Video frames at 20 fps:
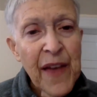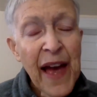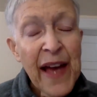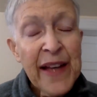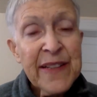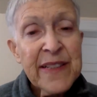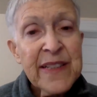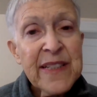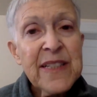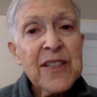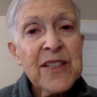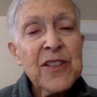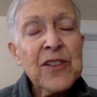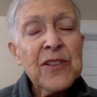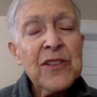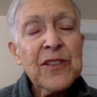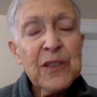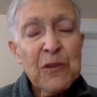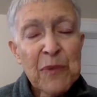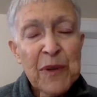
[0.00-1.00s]
and still
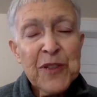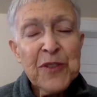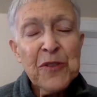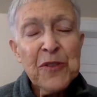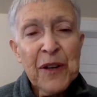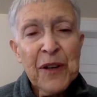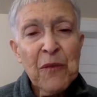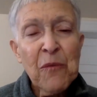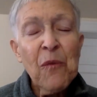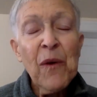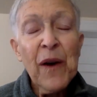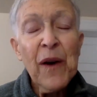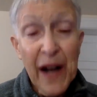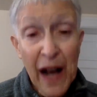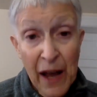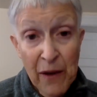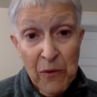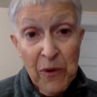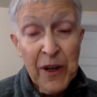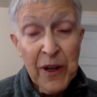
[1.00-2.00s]
to be doing what
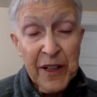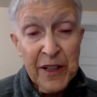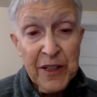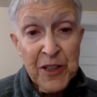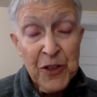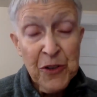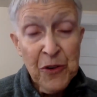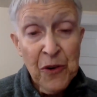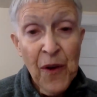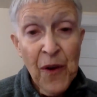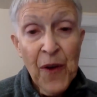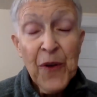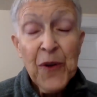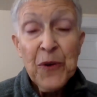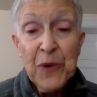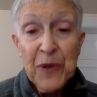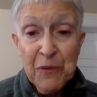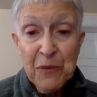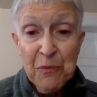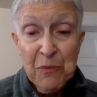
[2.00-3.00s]
I want to do
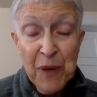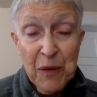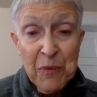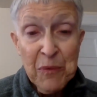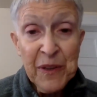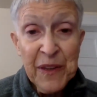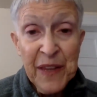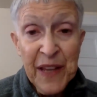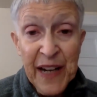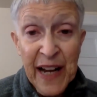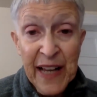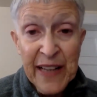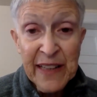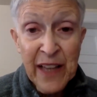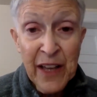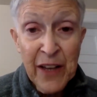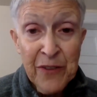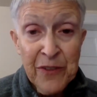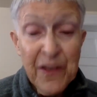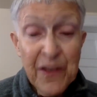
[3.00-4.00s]
with the people that I
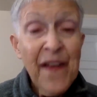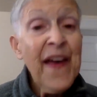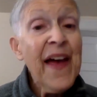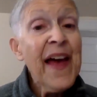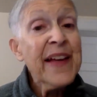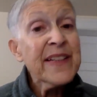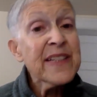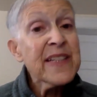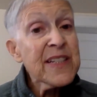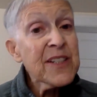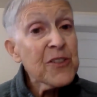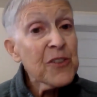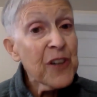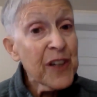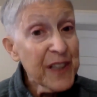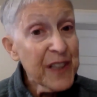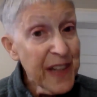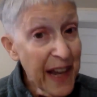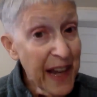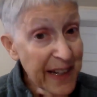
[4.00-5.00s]
love, and still
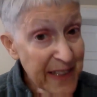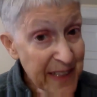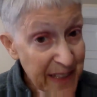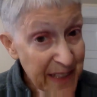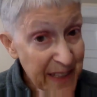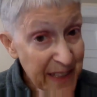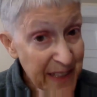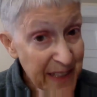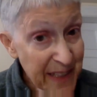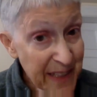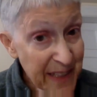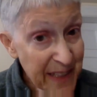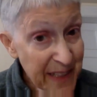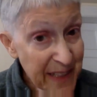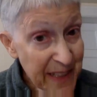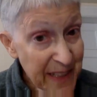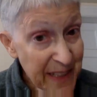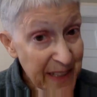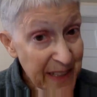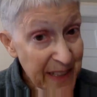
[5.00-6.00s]
connecting
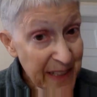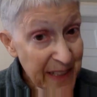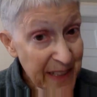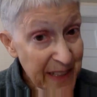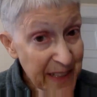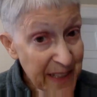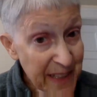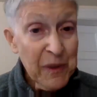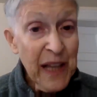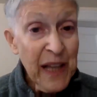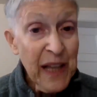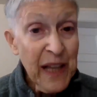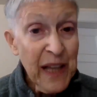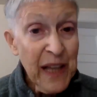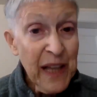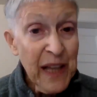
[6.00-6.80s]
with the people I love.